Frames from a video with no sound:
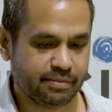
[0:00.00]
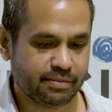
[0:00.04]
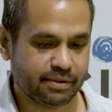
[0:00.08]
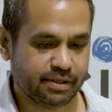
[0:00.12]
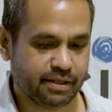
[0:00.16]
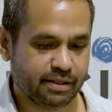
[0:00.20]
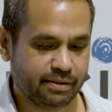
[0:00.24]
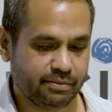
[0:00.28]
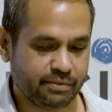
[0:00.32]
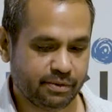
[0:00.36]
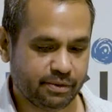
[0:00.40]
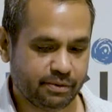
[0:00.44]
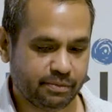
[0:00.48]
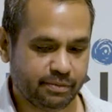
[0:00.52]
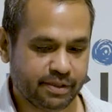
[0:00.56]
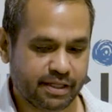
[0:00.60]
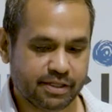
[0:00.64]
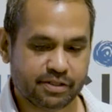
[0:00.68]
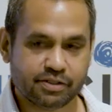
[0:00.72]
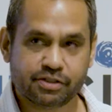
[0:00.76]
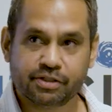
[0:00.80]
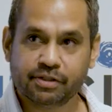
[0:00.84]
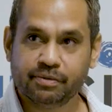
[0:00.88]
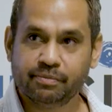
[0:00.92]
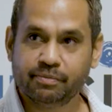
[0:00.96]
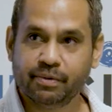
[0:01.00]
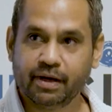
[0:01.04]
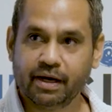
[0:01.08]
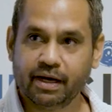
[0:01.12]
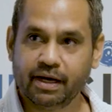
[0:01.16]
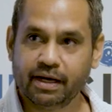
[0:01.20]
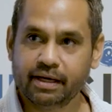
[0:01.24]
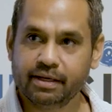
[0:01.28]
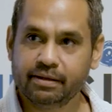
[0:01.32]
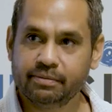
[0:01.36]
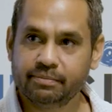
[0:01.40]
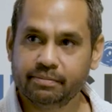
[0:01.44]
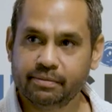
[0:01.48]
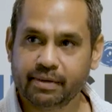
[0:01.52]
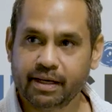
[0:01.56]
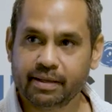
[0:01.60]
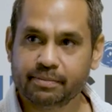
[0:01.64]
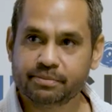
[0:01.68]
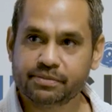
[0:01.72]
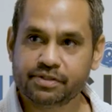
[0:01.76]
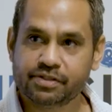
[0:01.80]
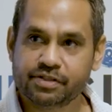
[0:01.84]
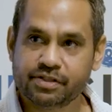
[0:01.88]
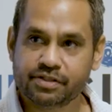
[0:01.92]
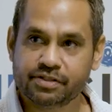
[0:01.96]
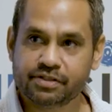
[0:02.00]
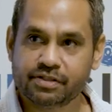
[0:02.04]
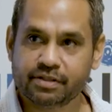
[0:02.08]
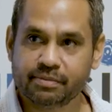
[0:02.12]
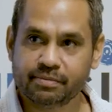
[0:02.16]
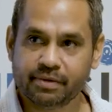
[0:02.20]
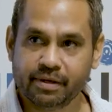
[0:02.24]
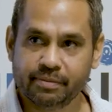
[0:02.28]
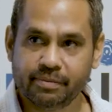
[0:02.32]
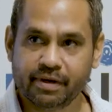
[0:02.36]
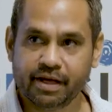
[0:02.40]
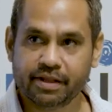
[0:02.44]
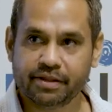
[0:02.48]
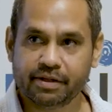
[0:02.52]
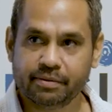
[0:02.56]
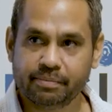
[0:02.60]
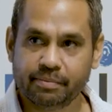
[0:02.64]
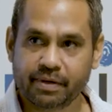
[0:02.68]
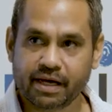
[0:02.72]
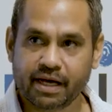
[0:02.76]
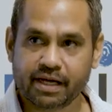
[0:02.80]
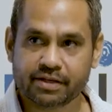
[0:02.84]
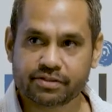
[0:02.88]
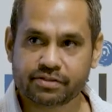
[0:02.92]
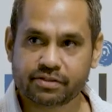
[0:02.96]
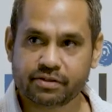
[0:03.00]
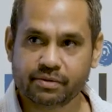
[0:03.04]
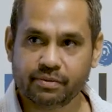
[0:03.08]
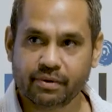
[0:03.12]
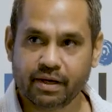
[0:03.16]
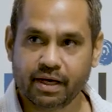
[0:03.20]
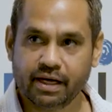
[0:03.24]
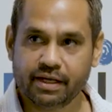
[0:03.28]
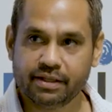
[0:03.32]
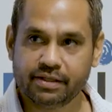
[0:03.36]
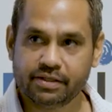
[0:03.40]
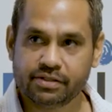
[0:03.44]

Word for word: but I will mention my mum's sister. My mother passed away.